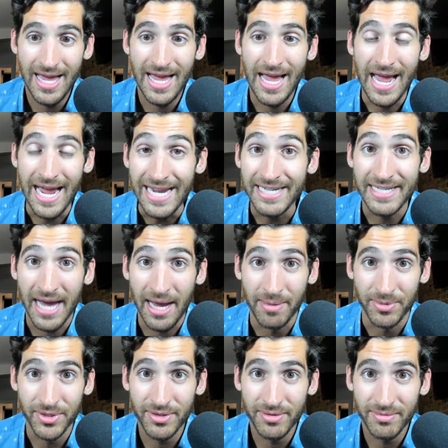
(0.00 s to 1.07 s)
8
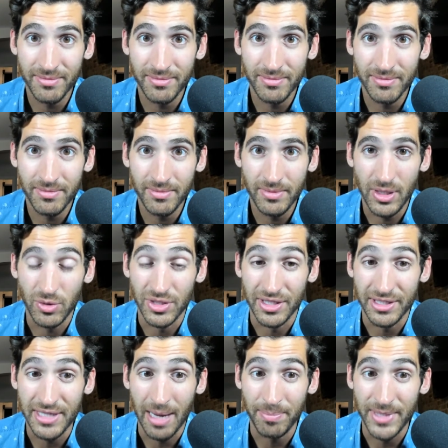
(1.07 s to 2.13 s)
times he was in the
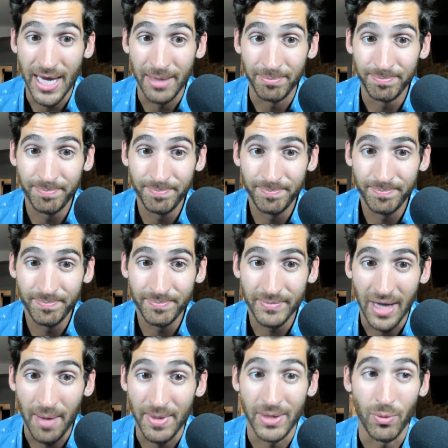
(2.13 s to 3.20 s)
top 10.
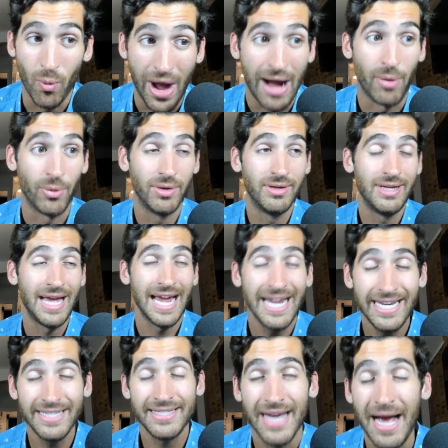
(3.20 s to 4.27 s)
I mean, wow.
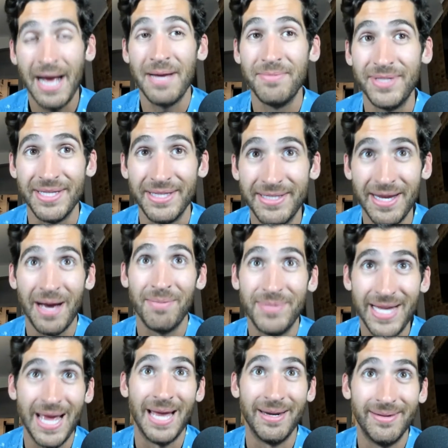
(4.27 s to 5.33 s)
8 times in the top
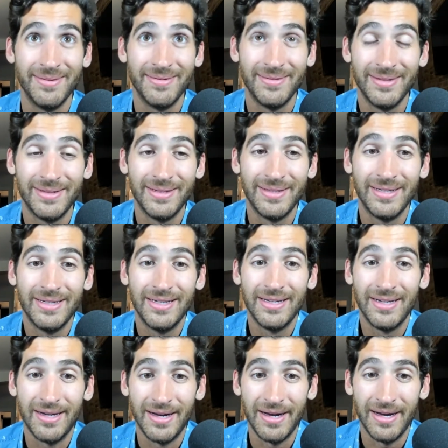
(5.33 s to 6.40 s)
10
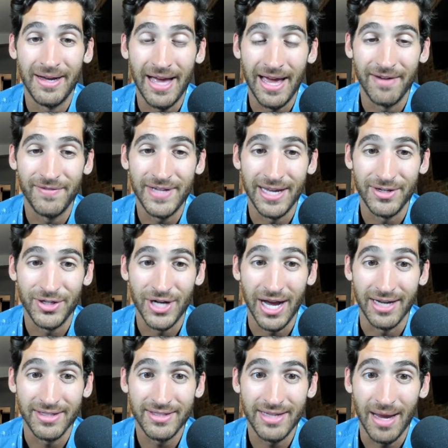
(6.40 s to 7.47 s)
out of 10
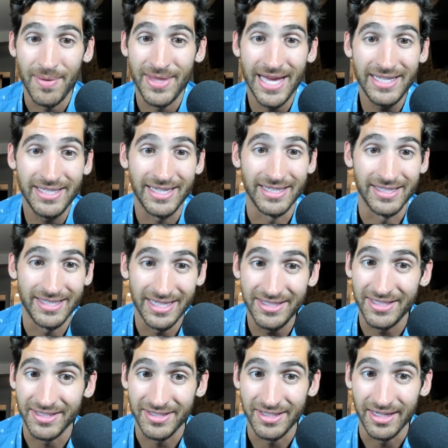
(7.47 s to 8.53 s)
shots. I mean, that's
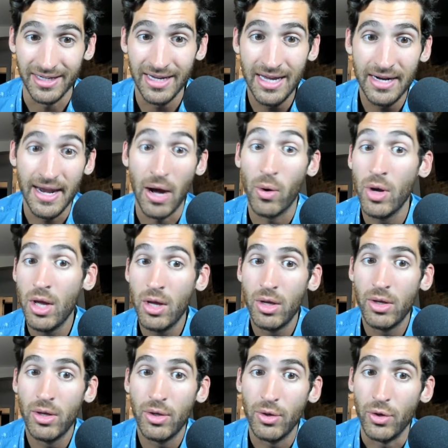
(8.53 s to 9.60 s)
consistency. Now,
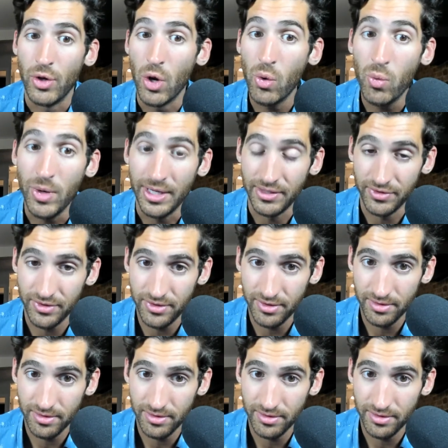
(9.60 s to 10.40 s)
no wins